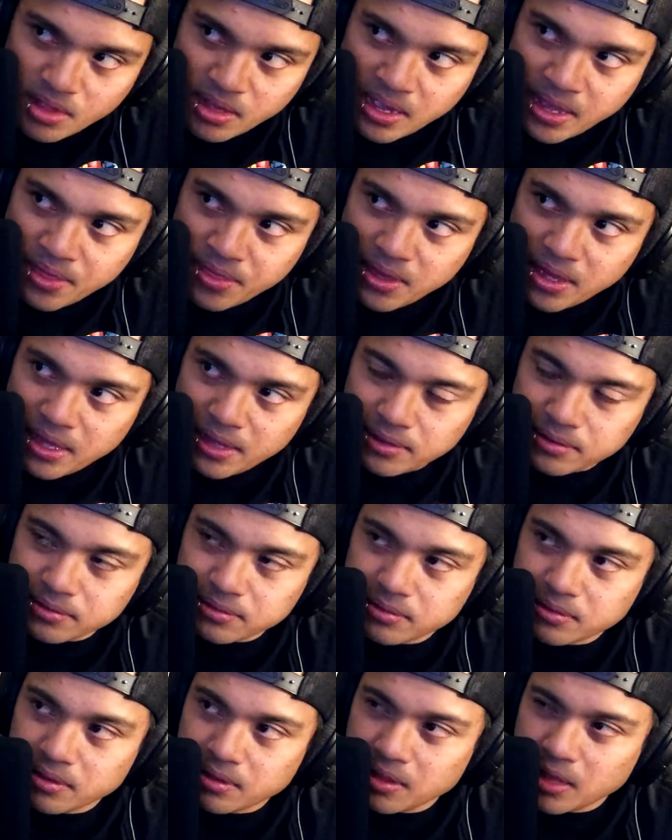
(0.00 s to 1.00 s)
And
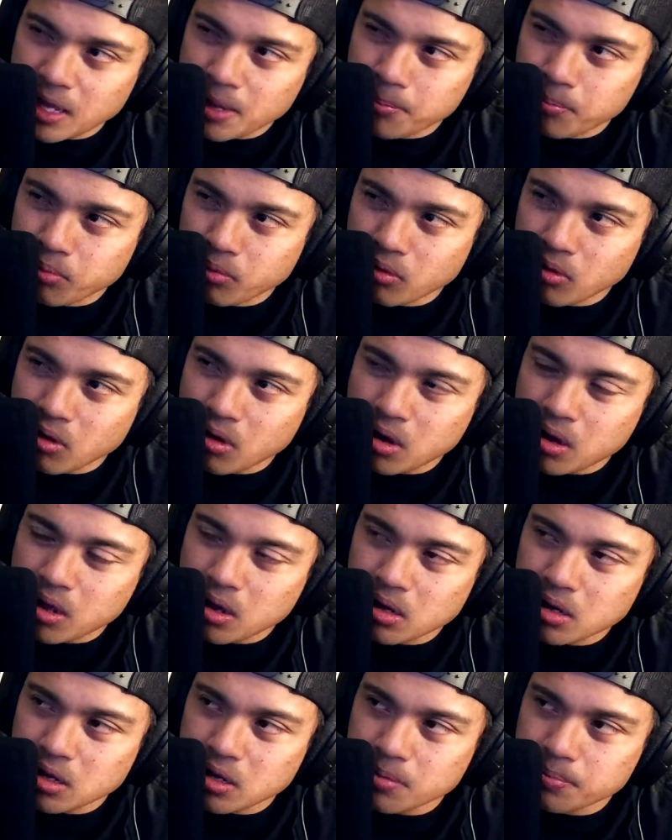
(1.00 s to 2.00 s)
then they
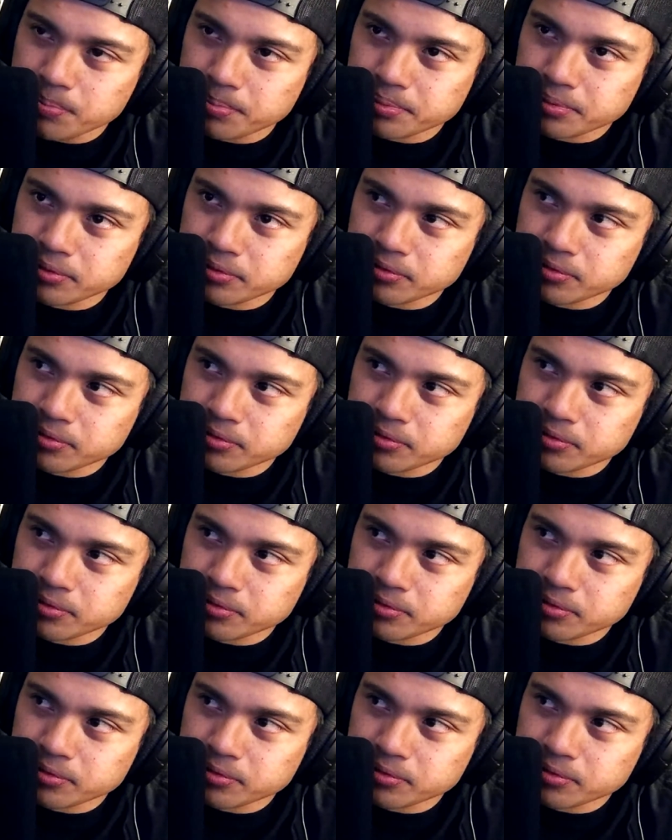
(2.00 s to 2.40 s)
brought up